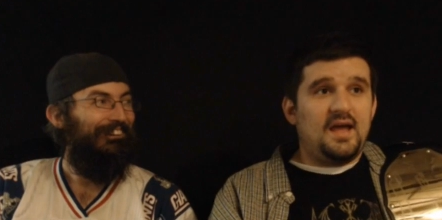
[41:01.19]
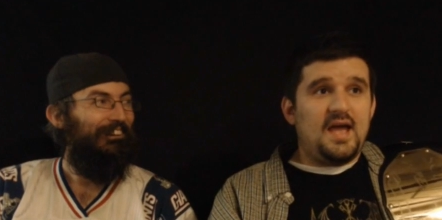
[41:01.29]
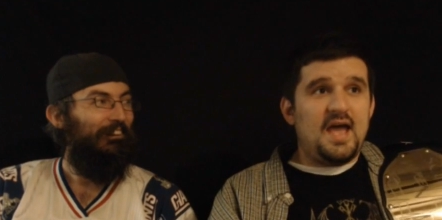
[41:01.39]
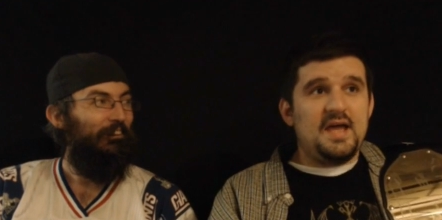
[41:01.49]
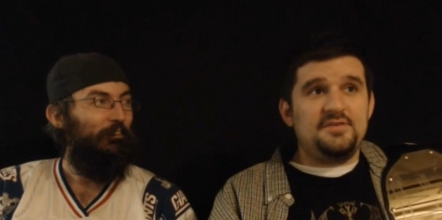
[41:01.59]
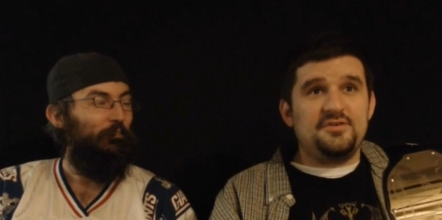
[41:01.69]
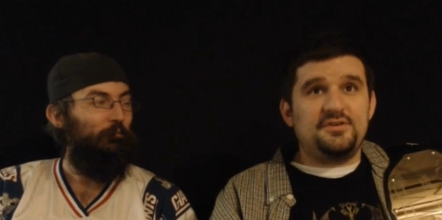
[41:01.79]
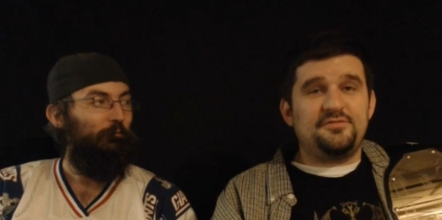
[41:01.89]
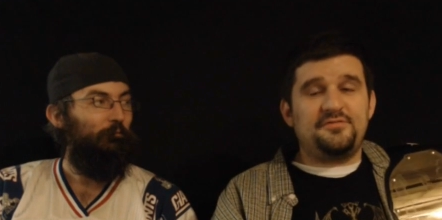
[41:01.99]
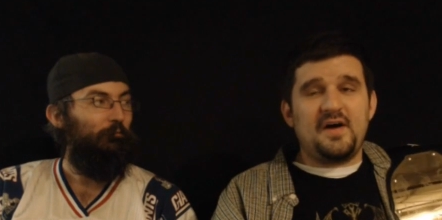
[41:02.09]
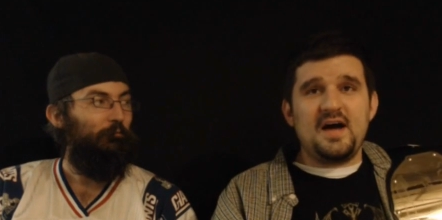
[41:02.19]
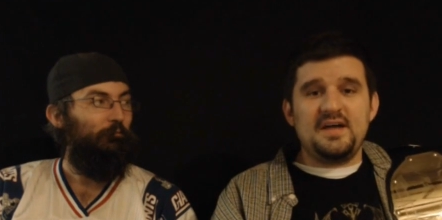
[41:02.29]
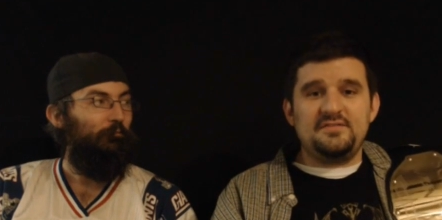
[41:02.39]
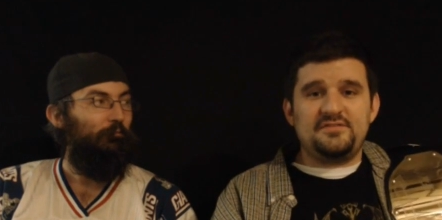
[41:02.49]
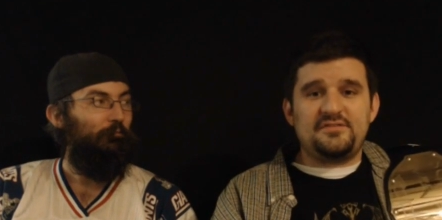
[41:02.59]
Speaker 1: And you can
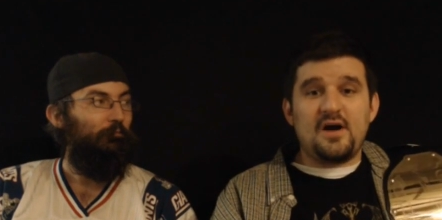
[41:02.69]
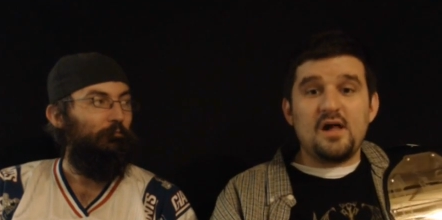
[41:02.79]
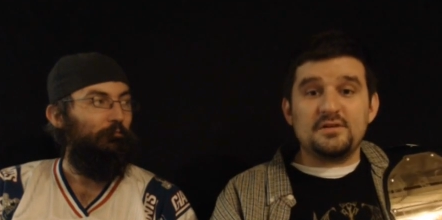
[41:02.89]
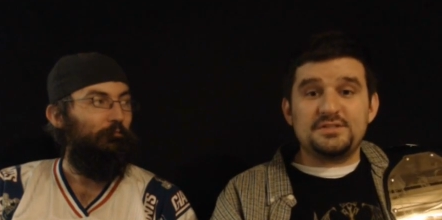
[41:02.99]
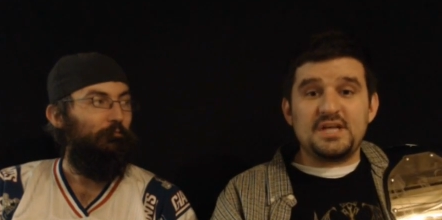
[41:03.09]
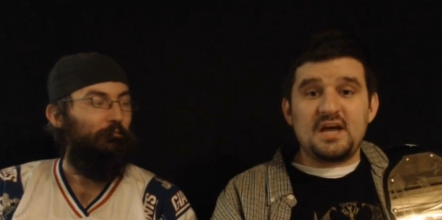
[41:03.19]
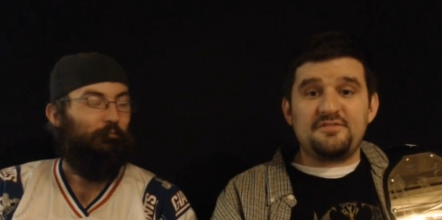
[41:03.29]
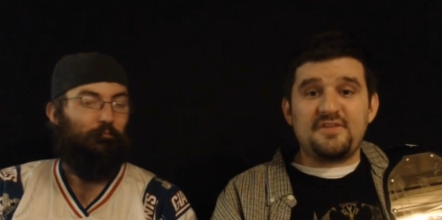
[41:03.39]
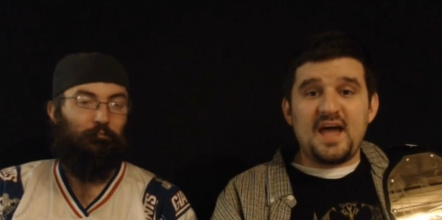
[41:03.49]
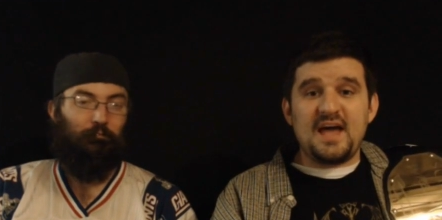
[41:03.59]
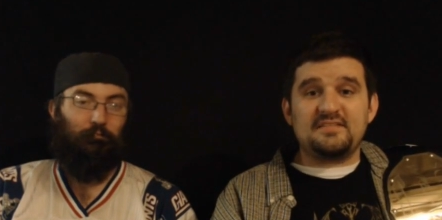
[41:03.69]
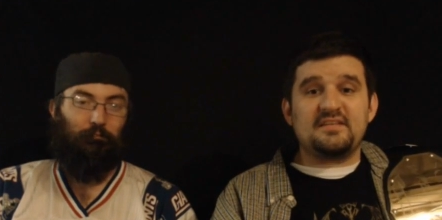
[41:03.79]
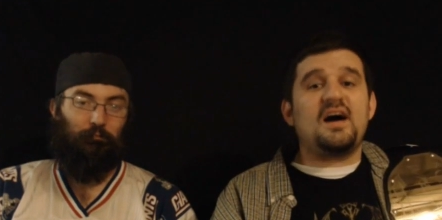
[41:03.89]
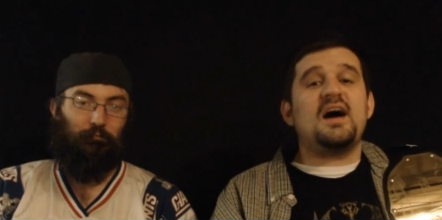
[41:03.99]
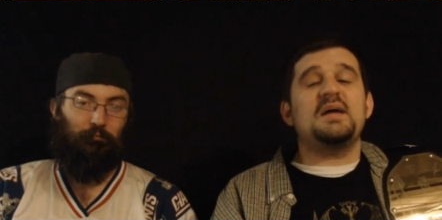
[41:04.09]
find Scholar Jeff at
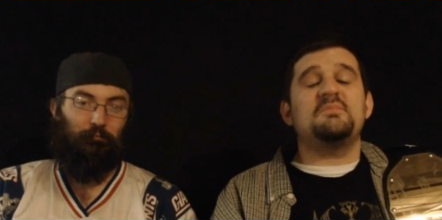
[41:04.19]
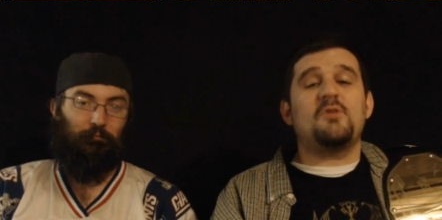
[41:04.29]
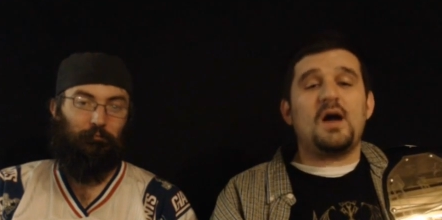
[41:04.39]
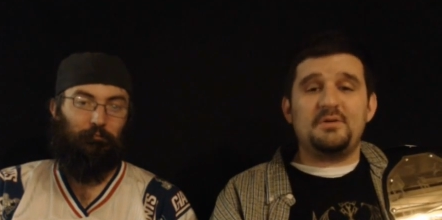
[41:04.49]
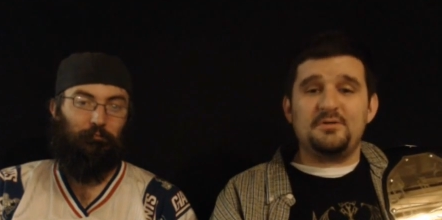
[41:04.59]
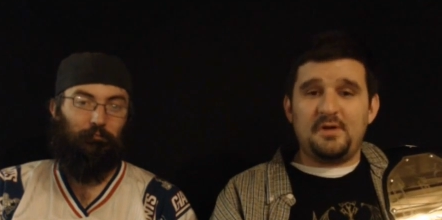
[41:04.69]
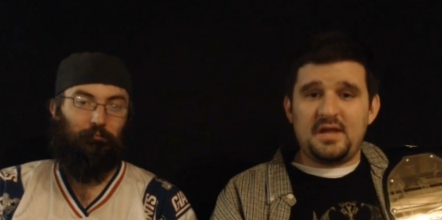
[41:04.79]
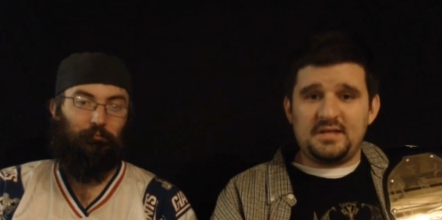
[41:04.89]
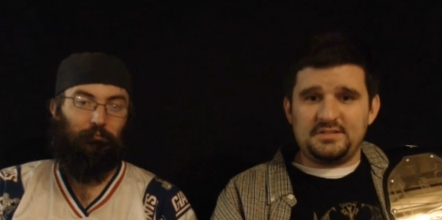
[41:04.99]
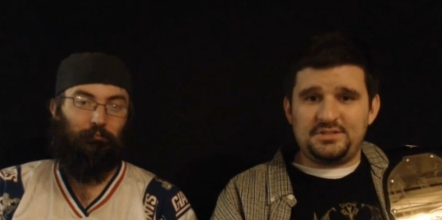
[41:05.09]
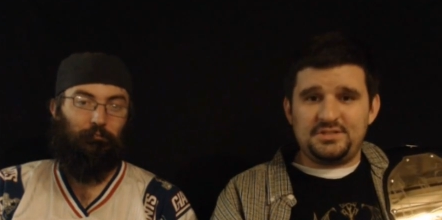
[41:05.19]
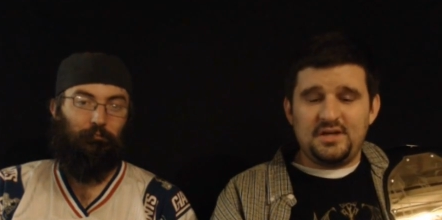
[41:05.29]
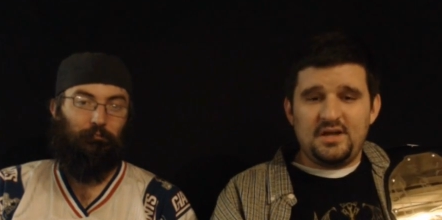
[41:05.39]
I'm Robbie Rage.